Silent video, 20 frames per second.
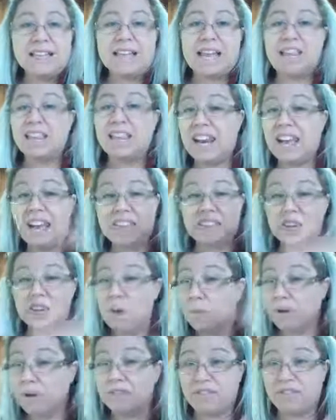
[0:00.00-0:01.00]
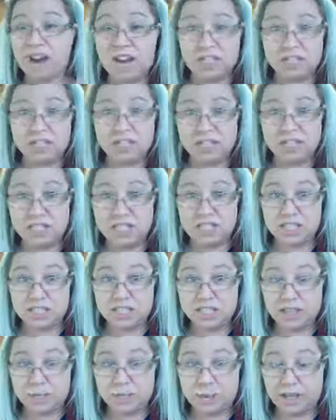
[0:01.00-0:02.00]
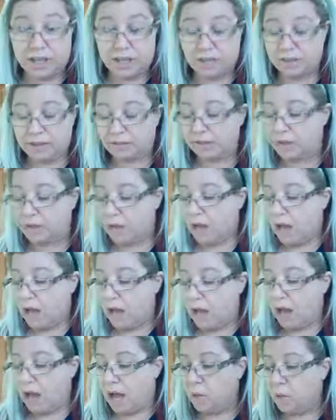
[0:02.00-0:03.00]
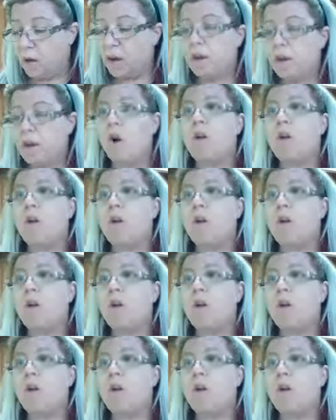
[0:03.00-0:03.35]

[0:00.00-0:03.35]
Now that I have no more fractions to deal with, I want